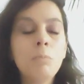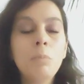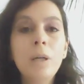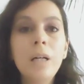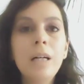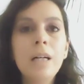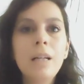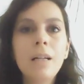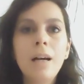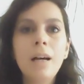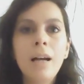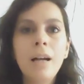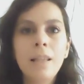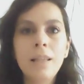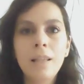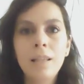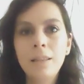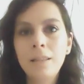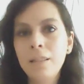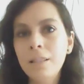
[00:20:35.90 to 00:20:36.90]
But I,
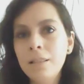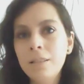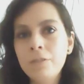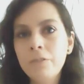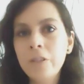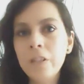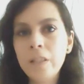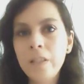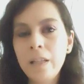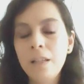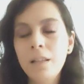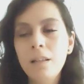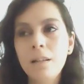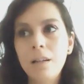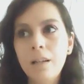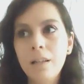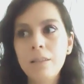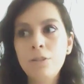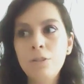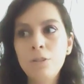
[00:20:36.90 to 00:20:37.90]
at the end of the
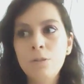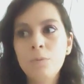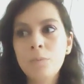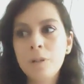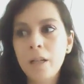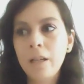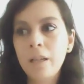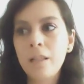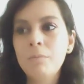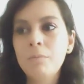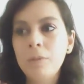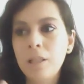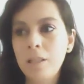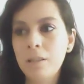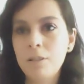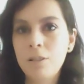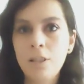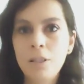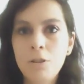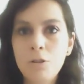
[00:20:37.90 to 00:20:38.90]
day, I do my
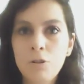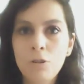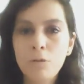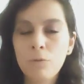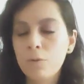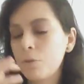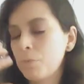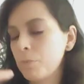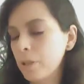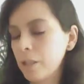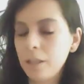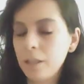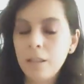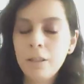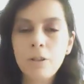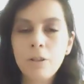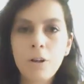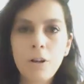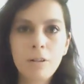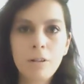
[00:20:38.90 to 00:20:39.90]
meditation or my
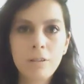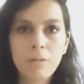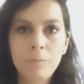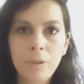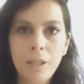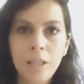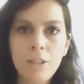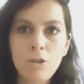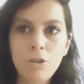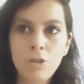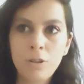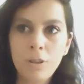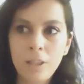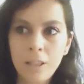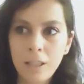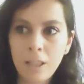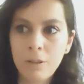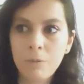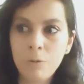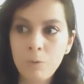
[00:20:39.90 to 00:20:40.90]
inner contemplation,
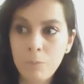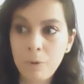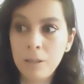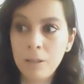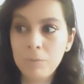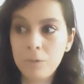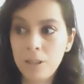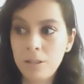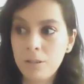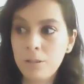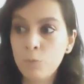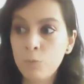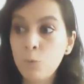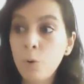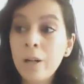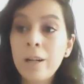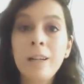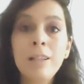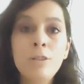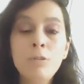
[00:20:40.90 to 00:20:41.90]
and I remind myself,
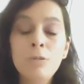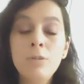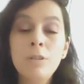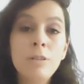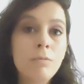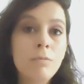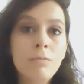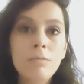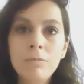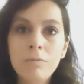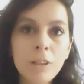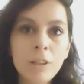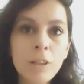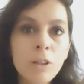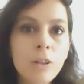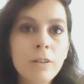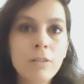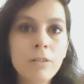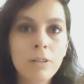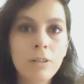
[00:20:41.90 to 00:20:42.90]
what did I do
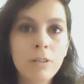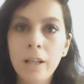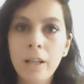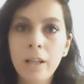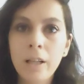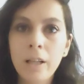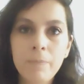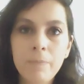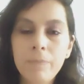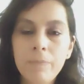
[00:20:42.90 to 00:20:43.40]
good today?